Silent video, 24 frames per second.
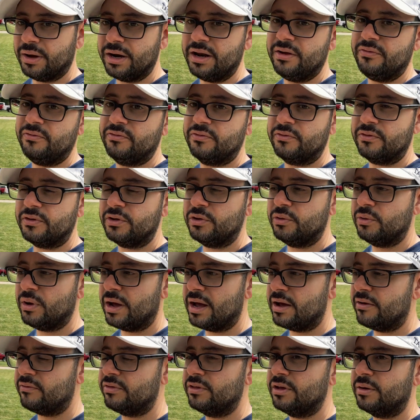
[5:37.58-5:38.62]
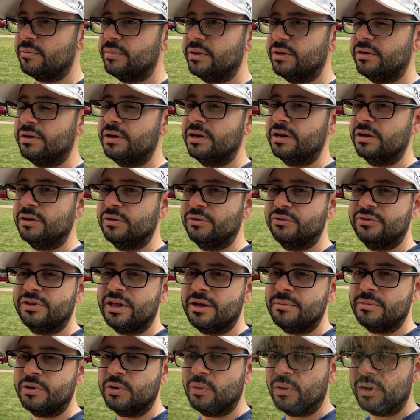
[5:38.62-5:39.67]
if you have the ability to use
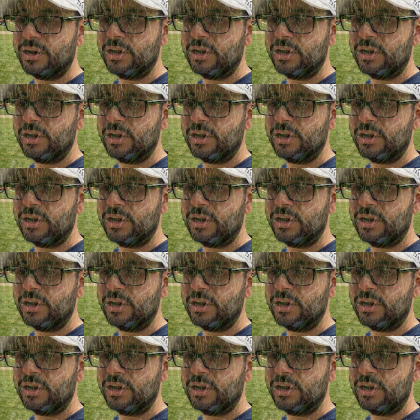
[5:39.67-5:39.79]
them, you want to